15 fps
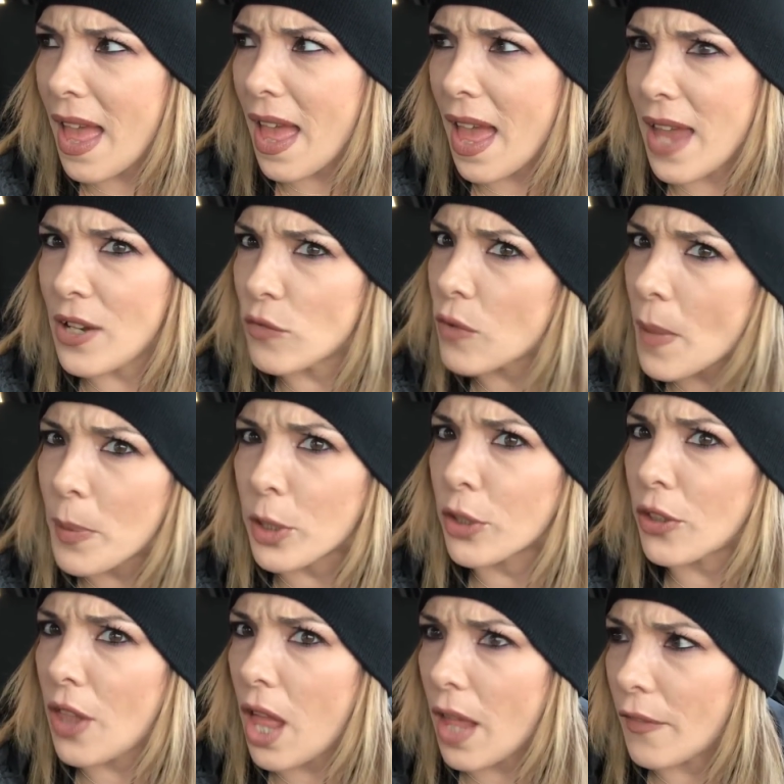and a rubber
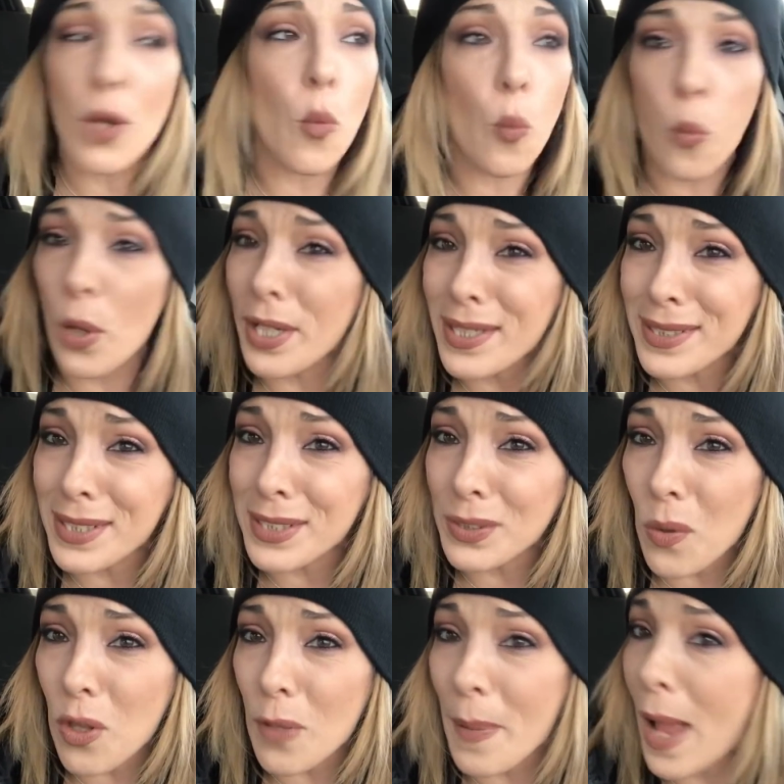glove. What is this
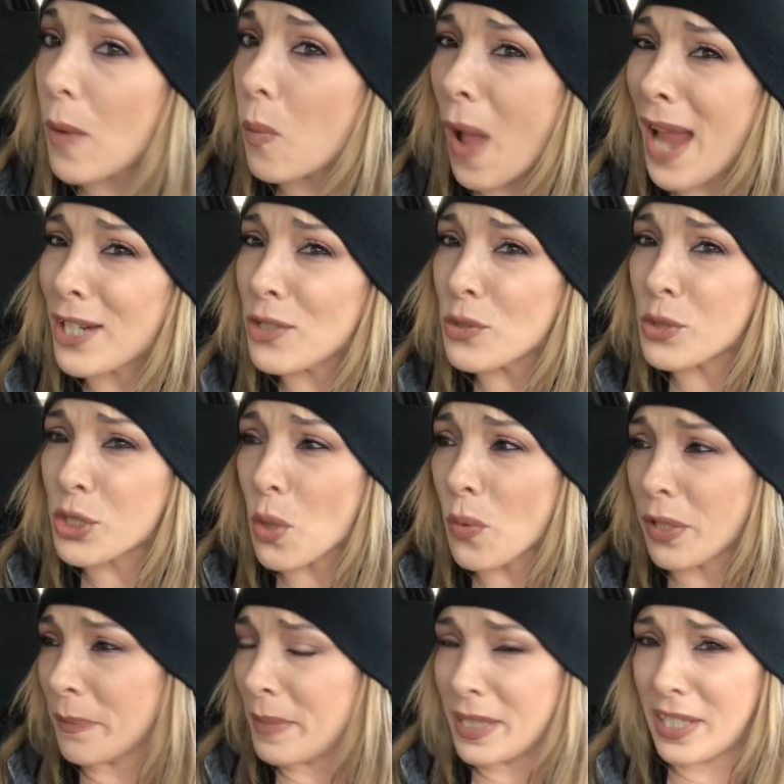all about? Why are you
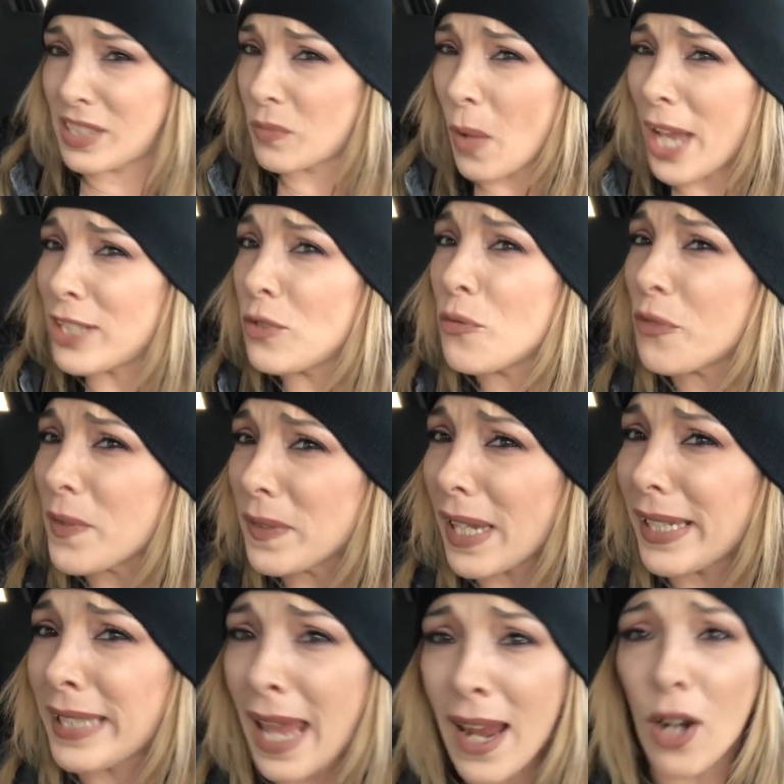showing me this? Why do you think
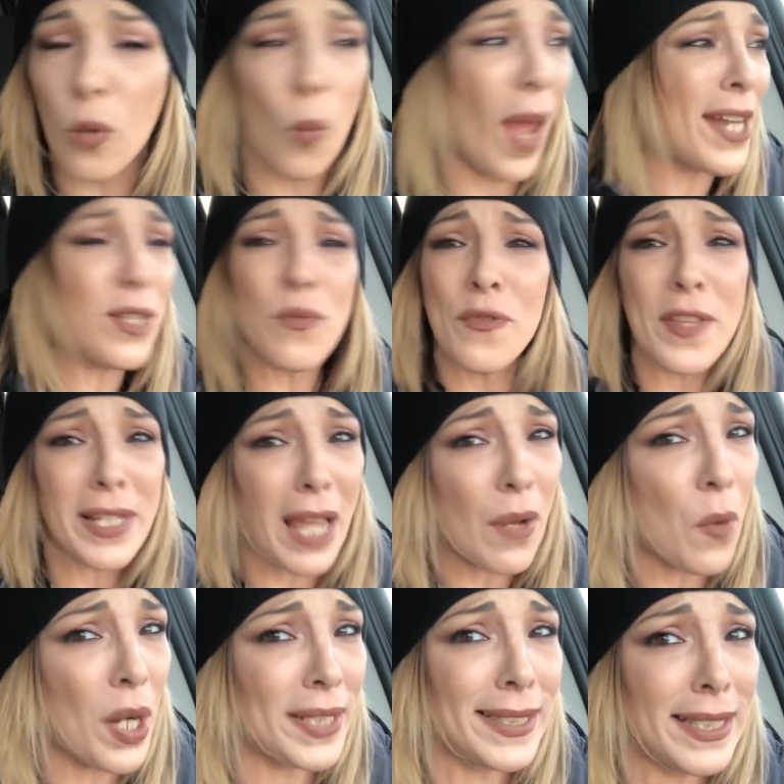I care? Why do you think I
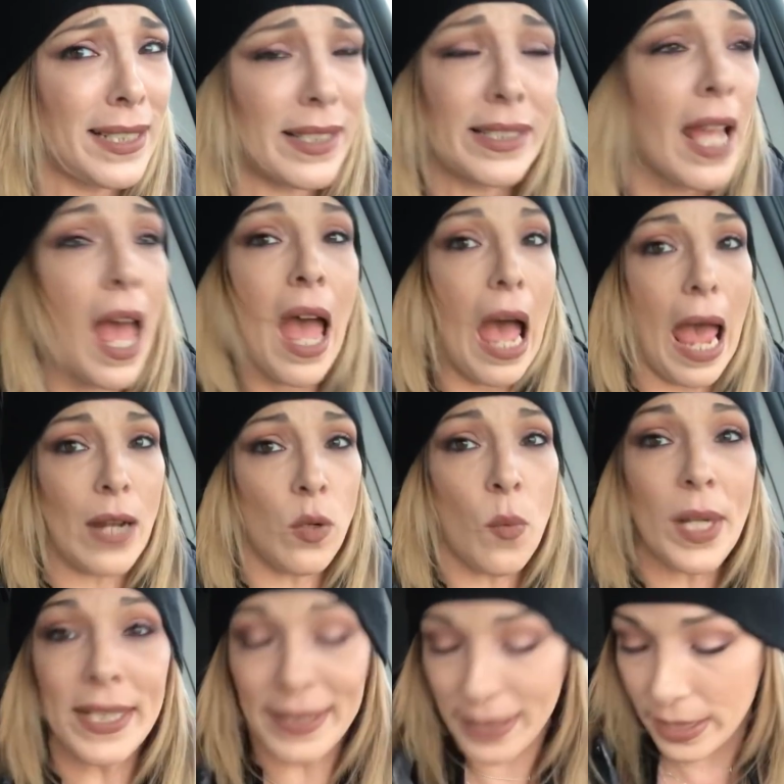want to see this? I don't
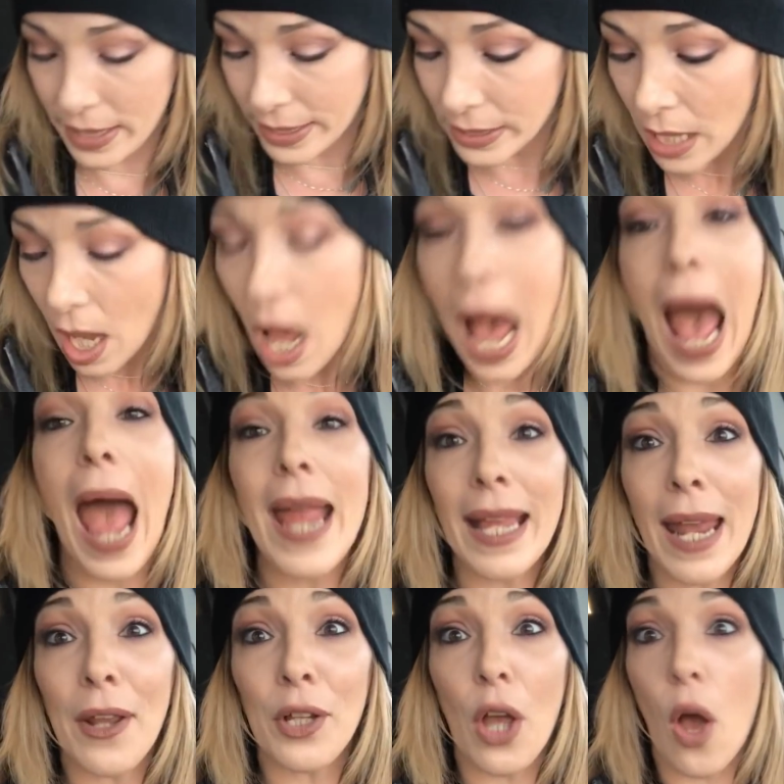want to see this. I
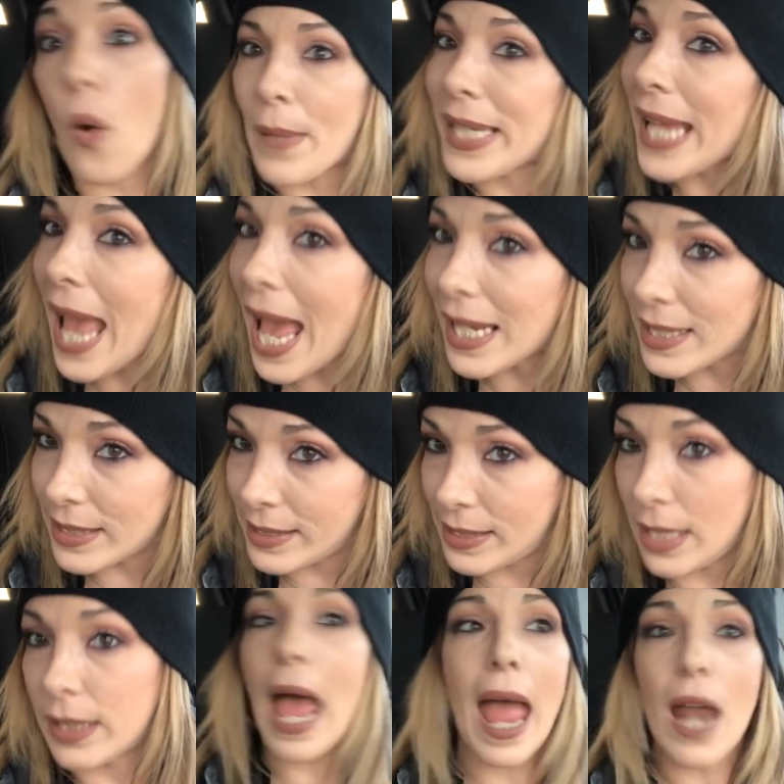gotta go. My cat is
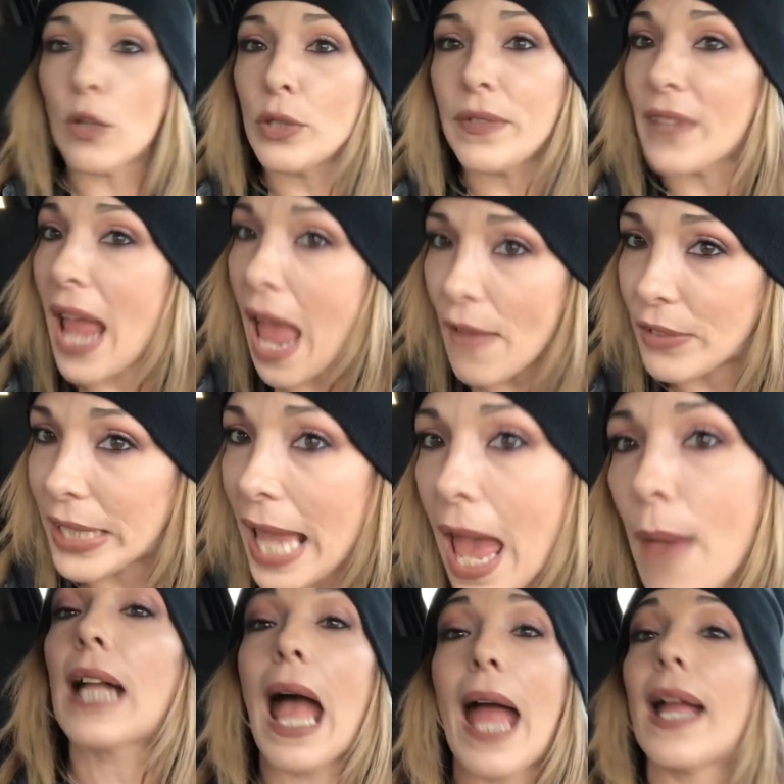sick. I don't even have a
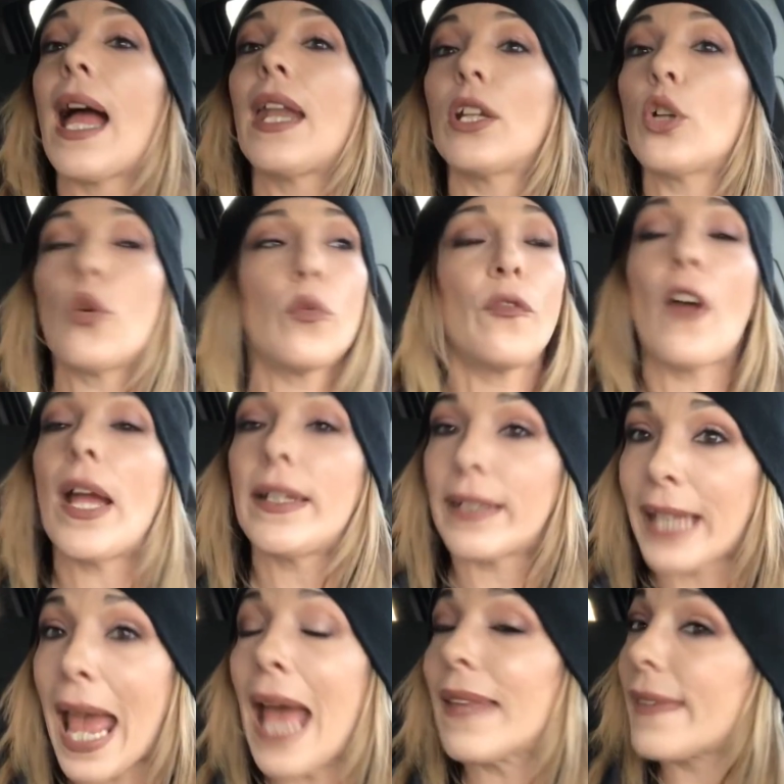cat. I gotta go find a
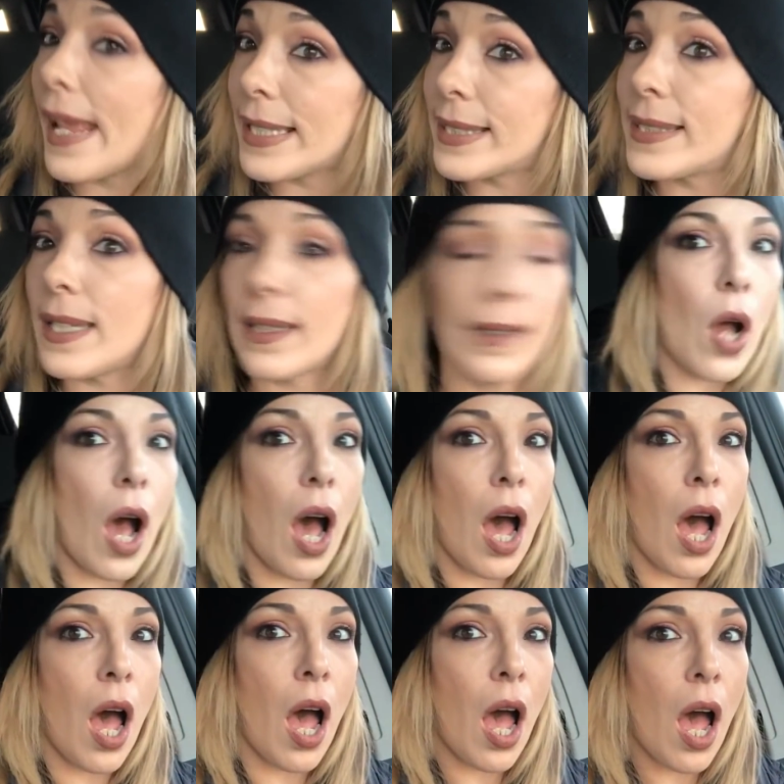cat that's sick.
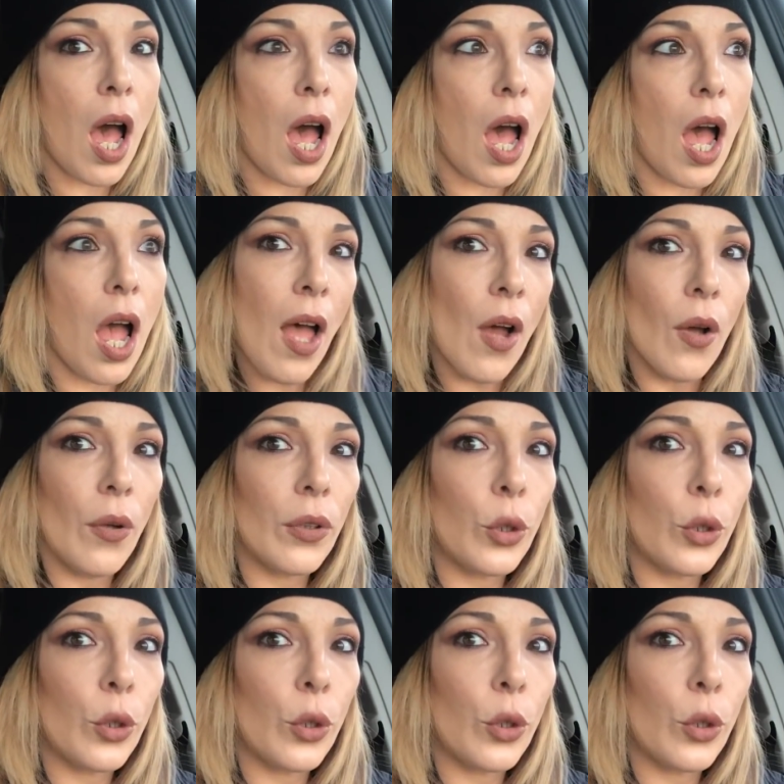Oh,